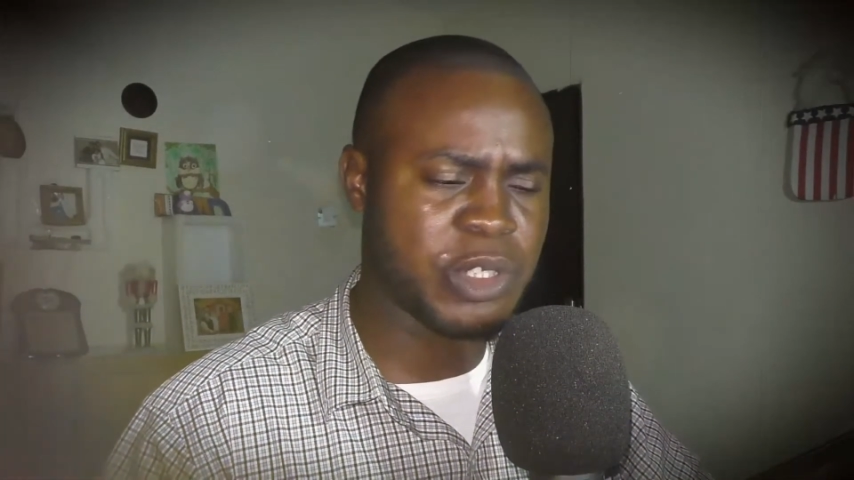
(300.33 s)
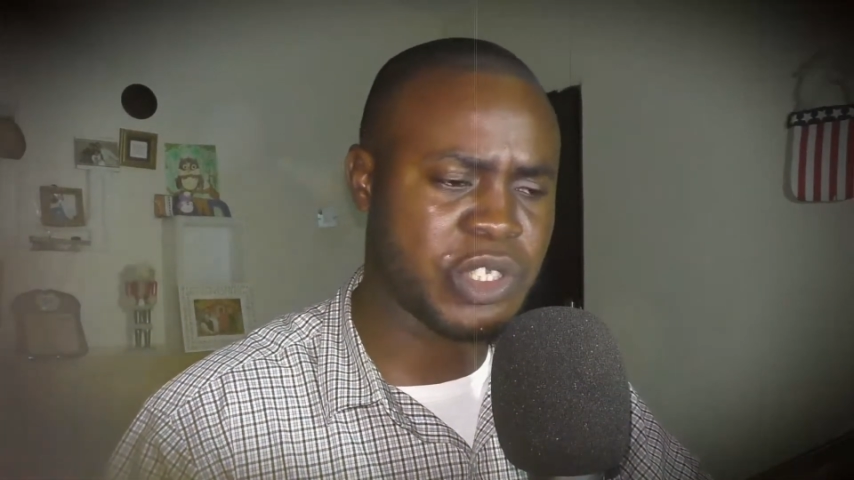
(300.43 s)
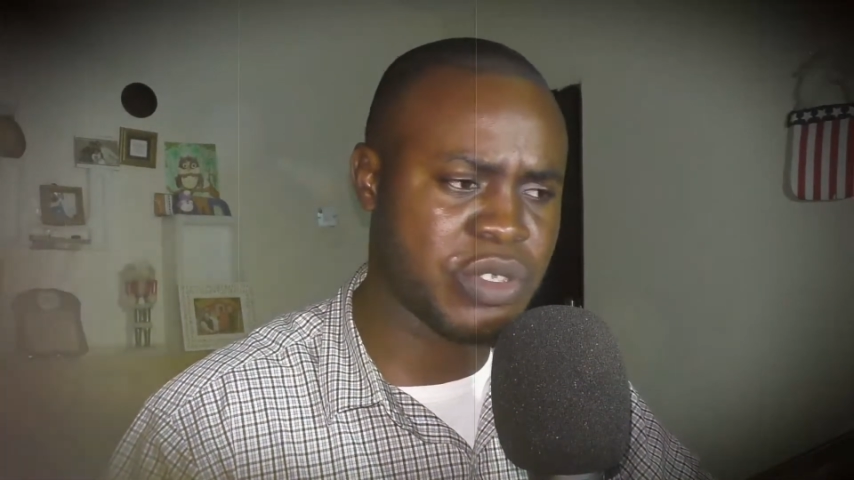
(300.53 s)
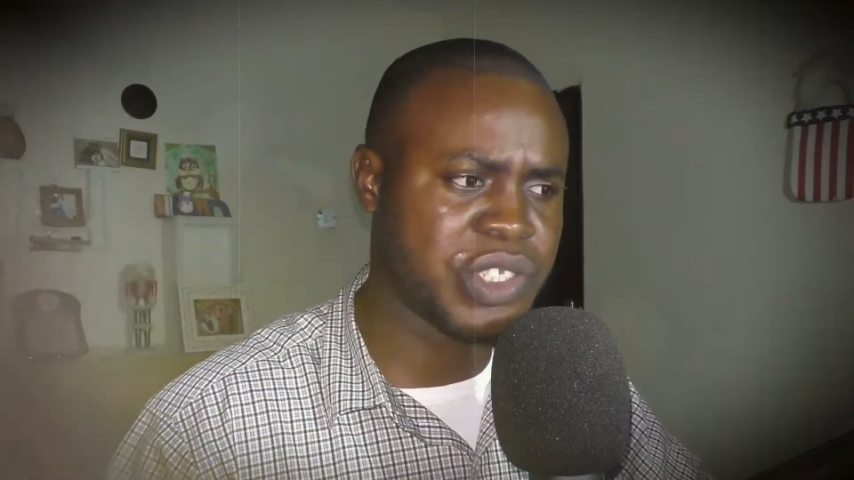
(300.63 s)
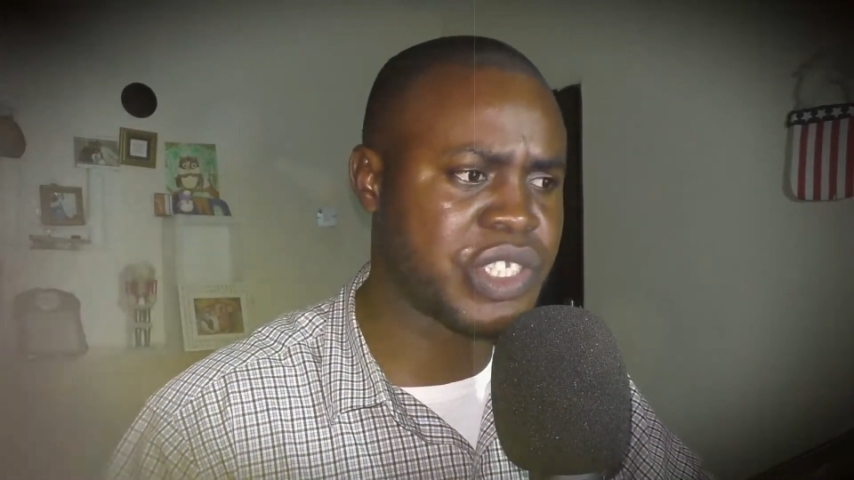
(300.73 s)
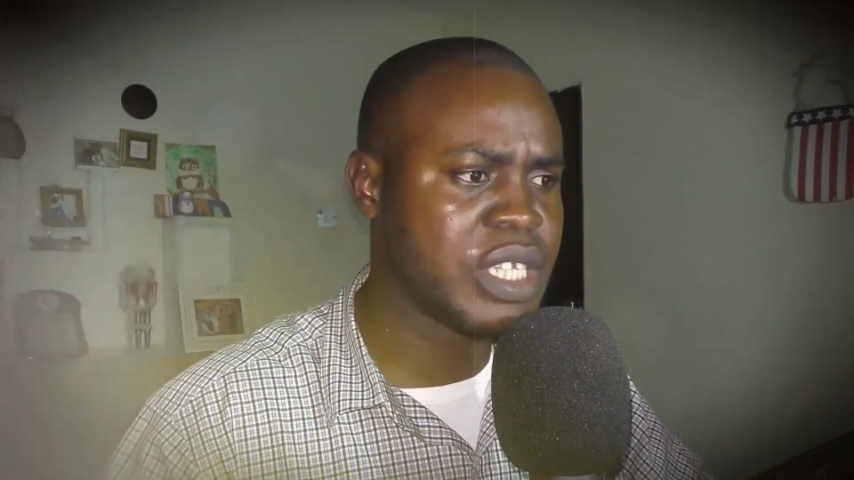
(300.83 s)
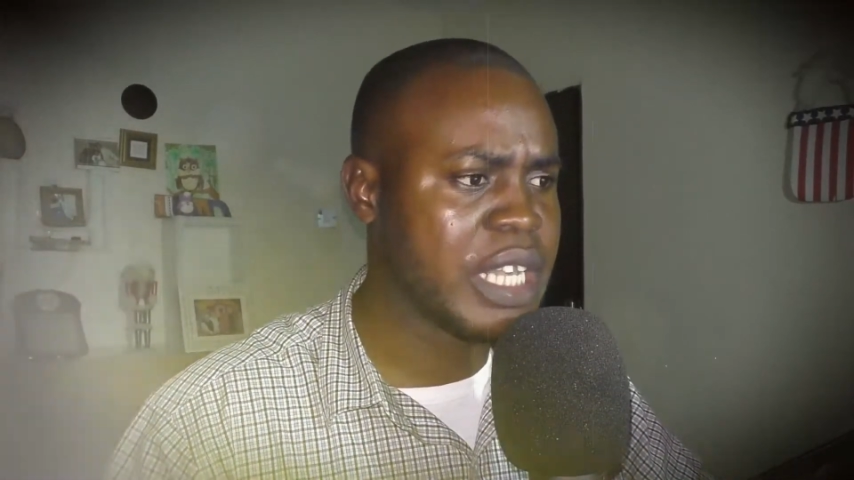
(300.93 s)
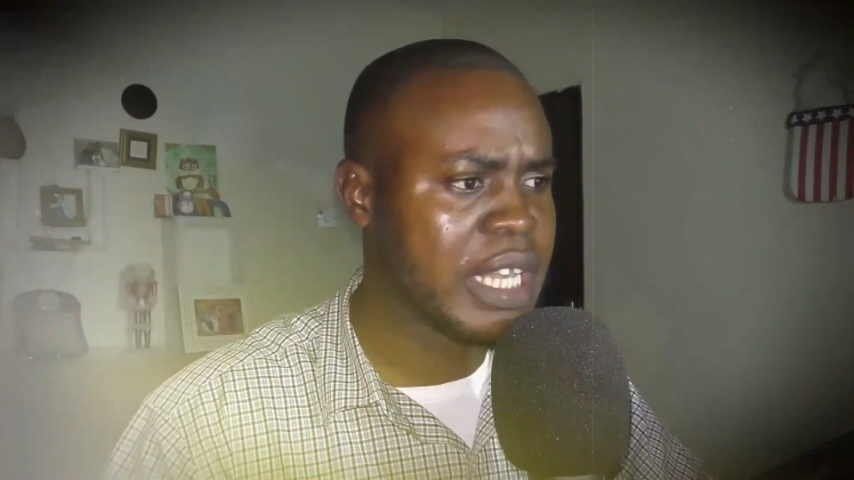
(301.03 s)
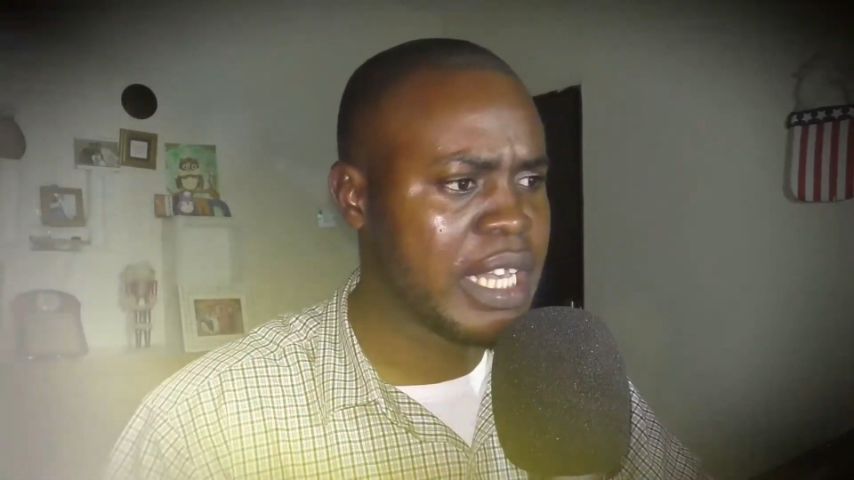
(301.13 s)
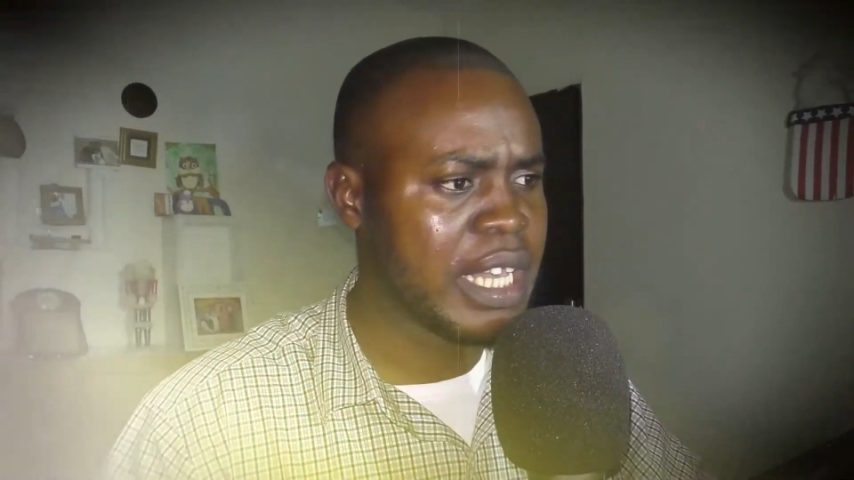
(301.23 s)
such
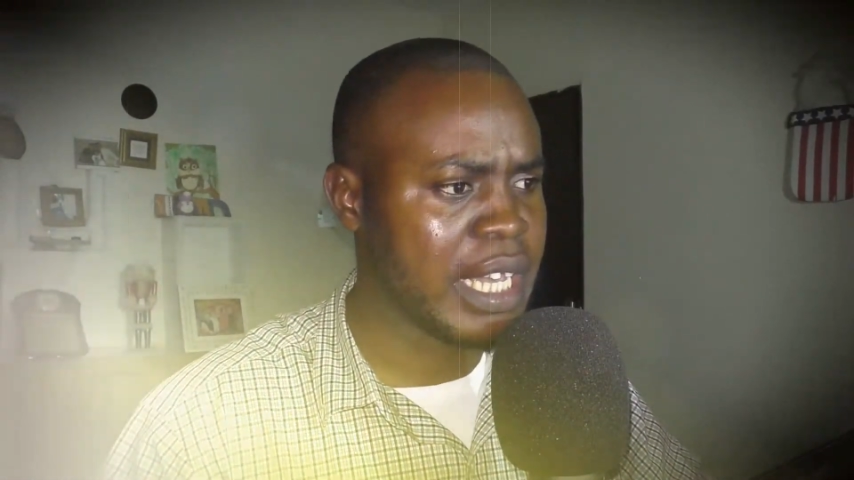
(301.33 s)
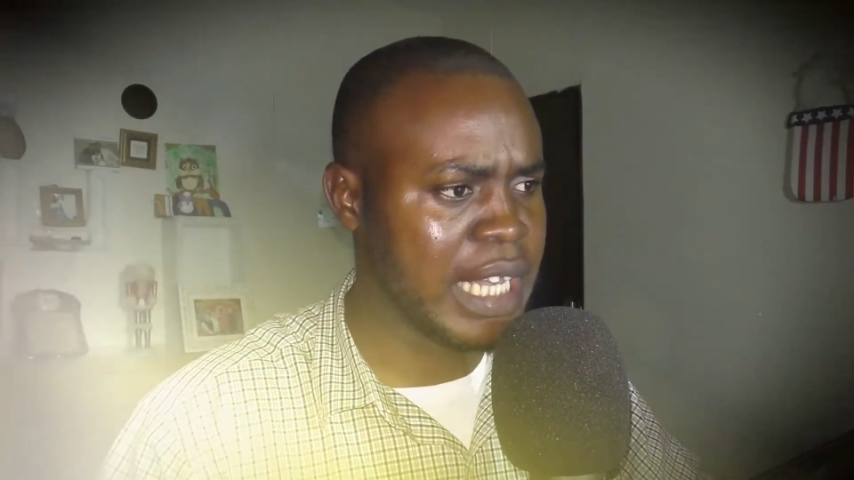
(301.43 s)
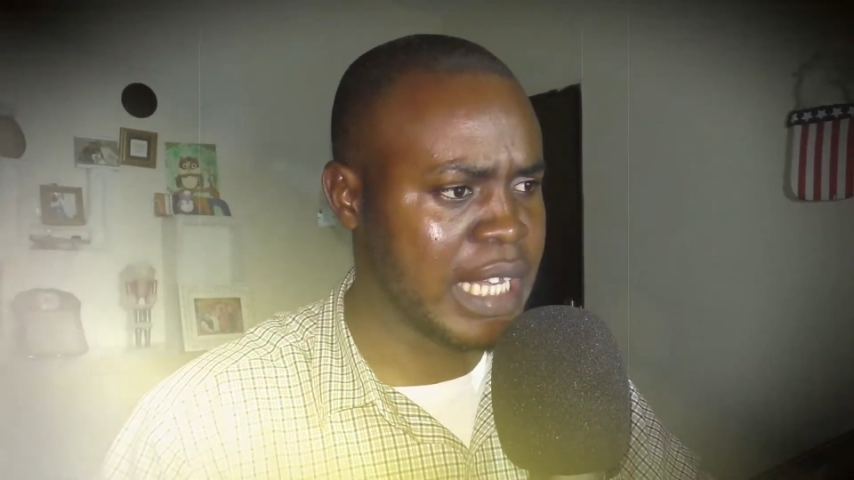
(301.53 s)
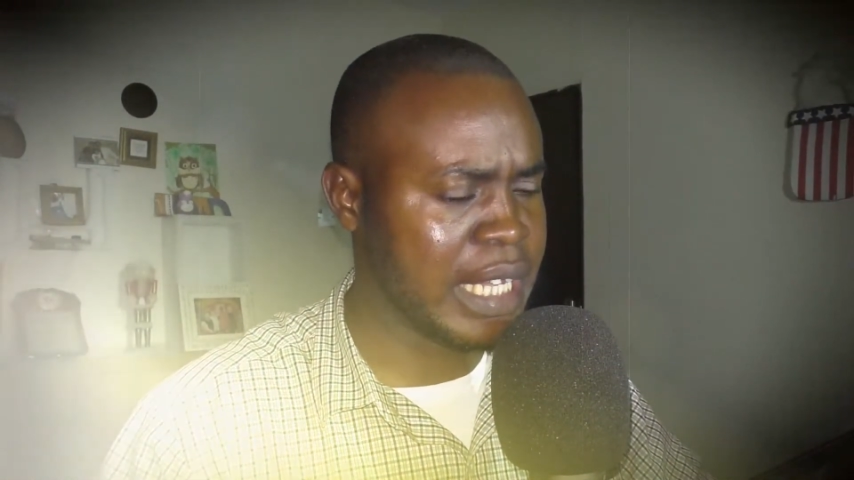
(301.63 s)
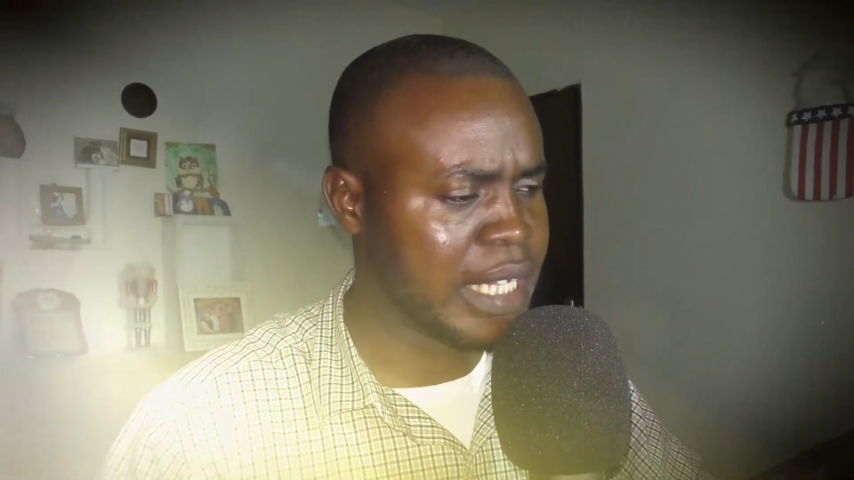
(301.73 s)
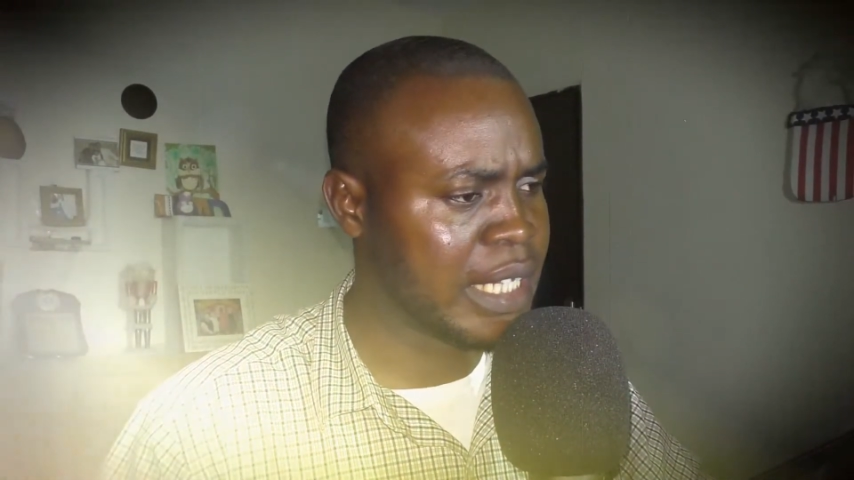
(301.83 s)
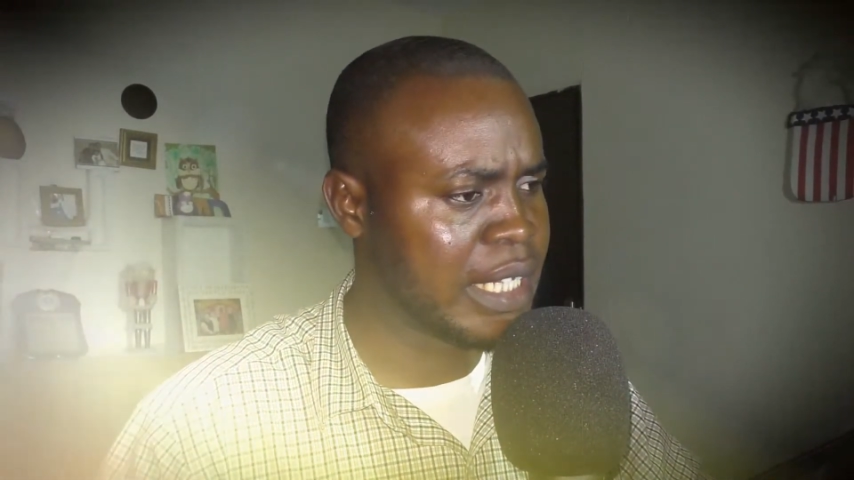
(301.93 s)
a